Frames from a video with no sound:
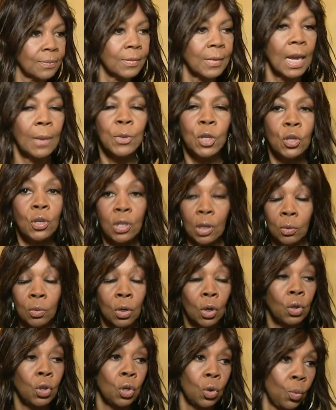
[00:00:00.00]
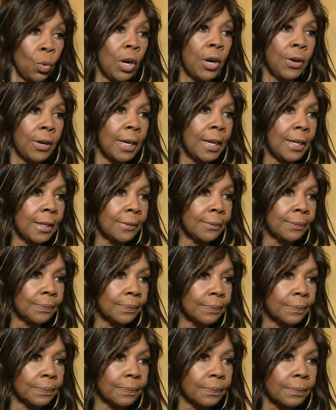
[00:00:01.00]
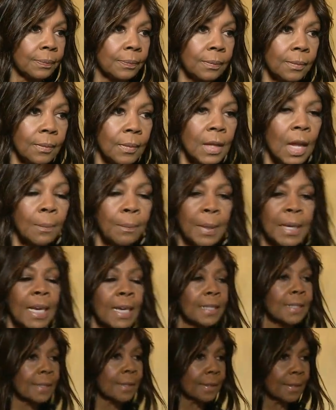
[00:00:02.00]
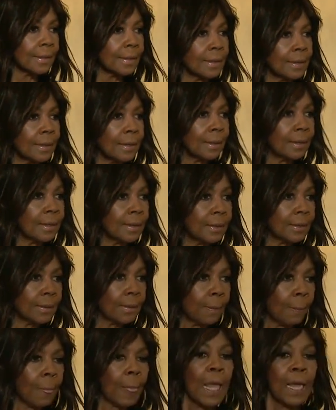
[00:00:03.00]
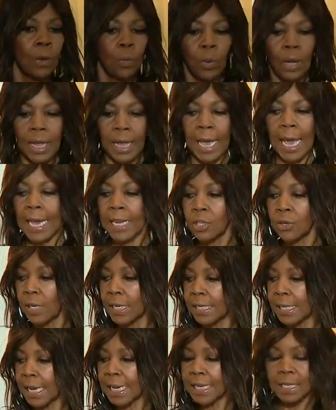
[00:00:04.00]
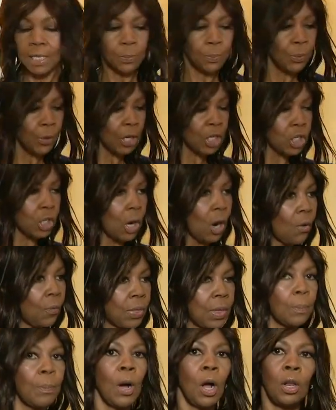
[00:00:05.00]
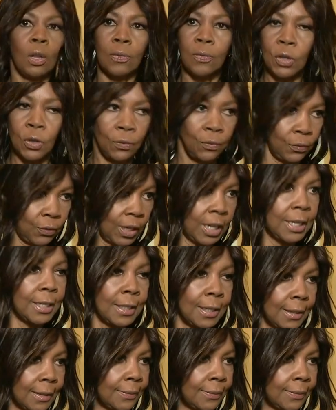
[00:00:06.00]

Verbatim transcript: I mean, you don't know you're wearing it. Okay, and it completely does what? Takes that pressure Actually, off? It takes the pressure off the ball of your foot.